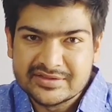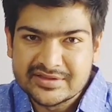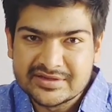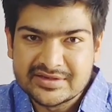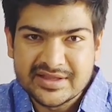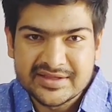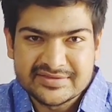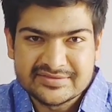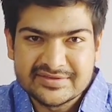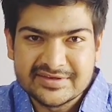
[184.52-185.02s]
in the
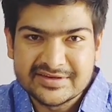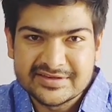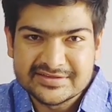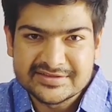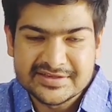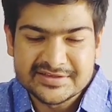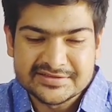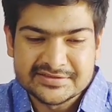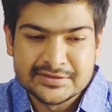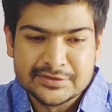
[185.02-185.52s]
test
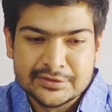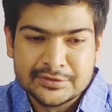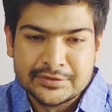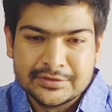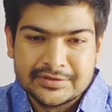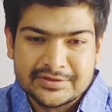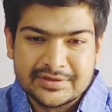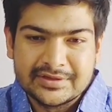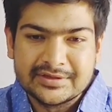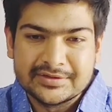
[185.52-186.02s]
series.
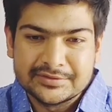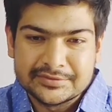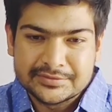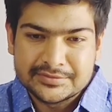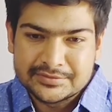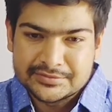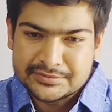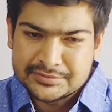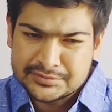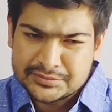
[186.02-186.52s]

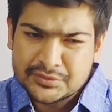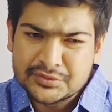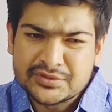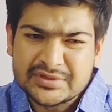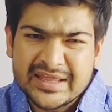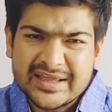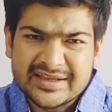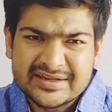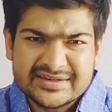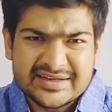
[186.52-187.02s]
So
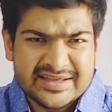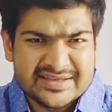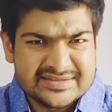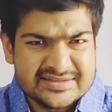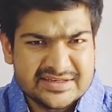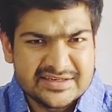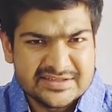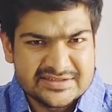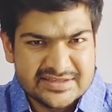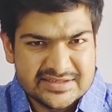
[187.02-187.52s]
take
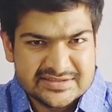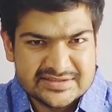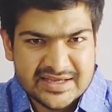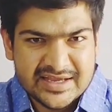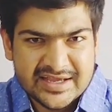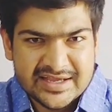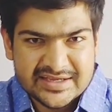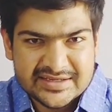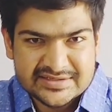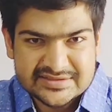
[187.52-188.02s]
test series
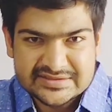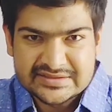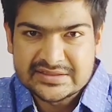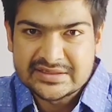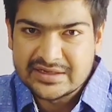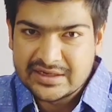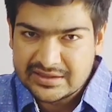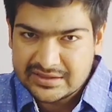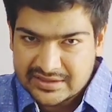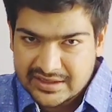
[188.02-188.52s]
as
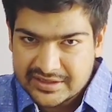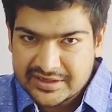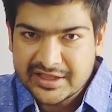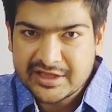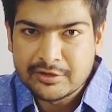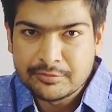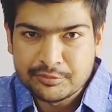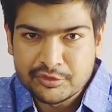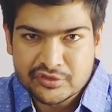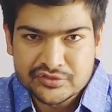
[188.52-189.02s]

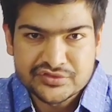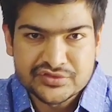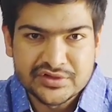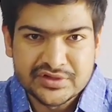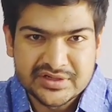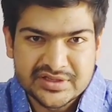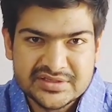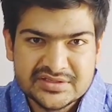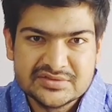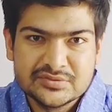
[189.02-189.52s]
learning
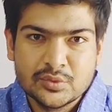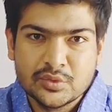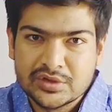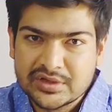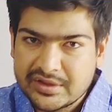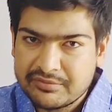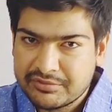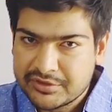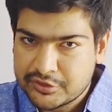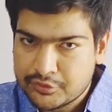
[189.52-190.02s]
opportunities.
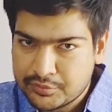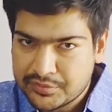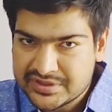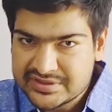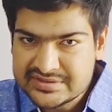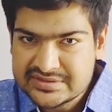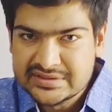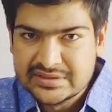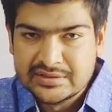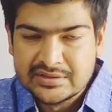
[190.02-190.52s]
Whatever you
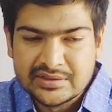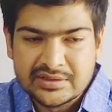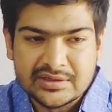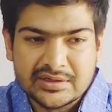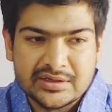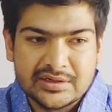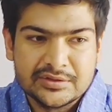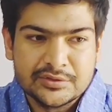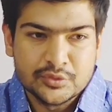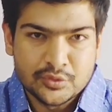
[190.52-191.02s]
miss,
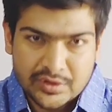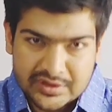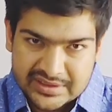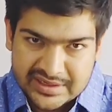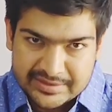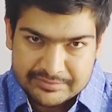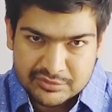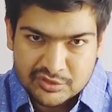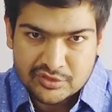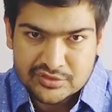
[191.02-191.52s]
do
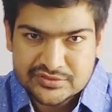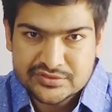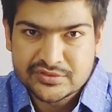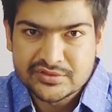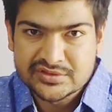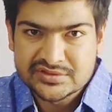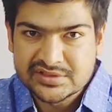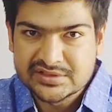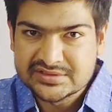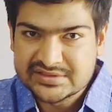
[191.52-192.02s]
attempt those
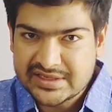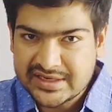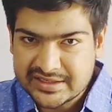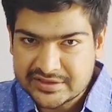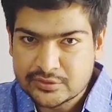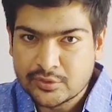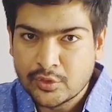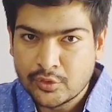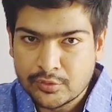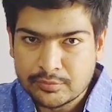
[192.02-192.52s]
questions
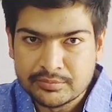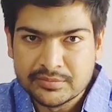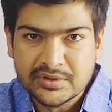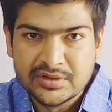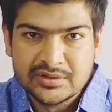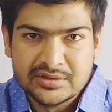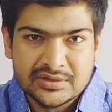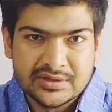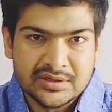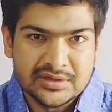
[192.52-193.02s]
at home
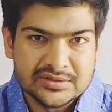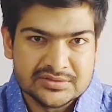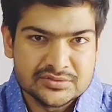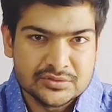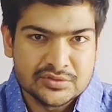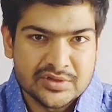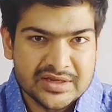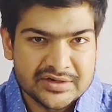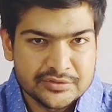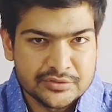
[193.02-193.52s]

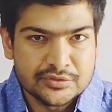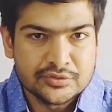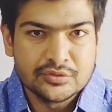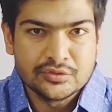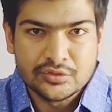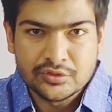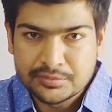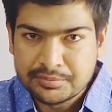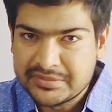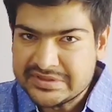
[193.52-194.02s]
so that you
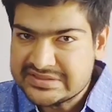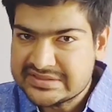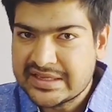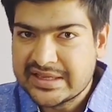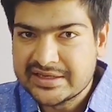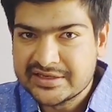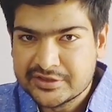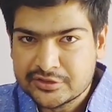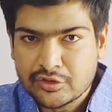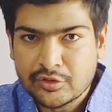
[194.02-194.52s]
do not miss
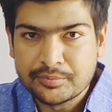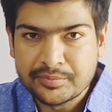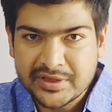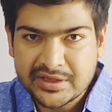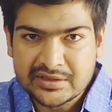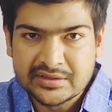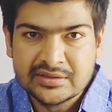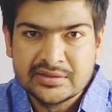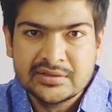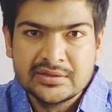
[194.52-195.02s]
any
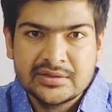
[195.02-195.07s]
topic,